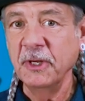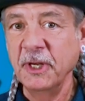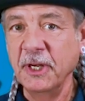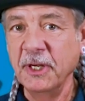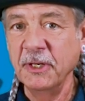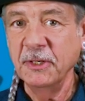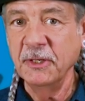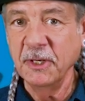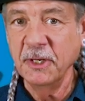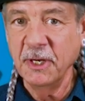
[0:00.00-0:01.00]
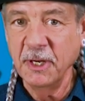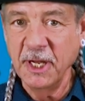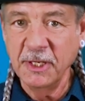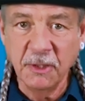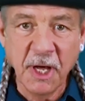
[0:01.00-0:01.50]
And
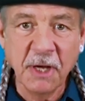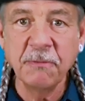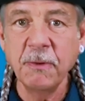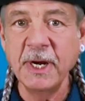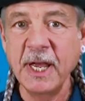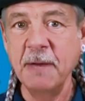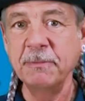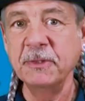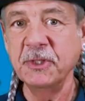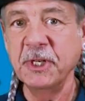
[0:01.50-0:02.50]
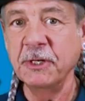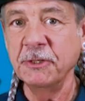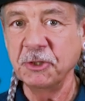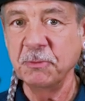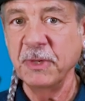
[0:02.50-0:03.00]
a lot of what happens there
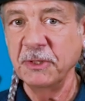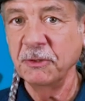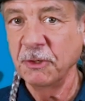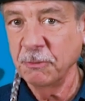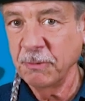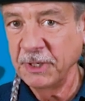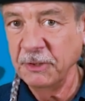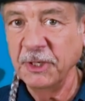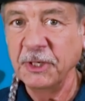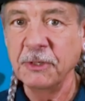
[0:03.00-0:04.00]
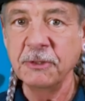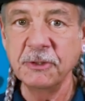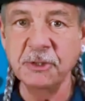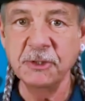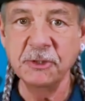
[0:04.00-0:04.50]
is dependent on regulators,
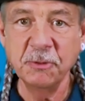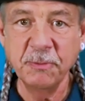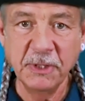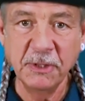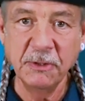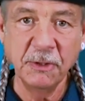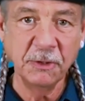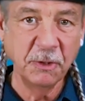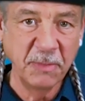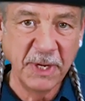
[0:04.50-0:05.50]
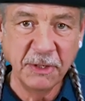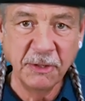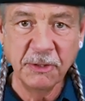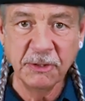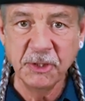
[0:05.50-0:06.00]
is dependent on
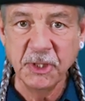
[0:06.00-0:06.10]
competitors.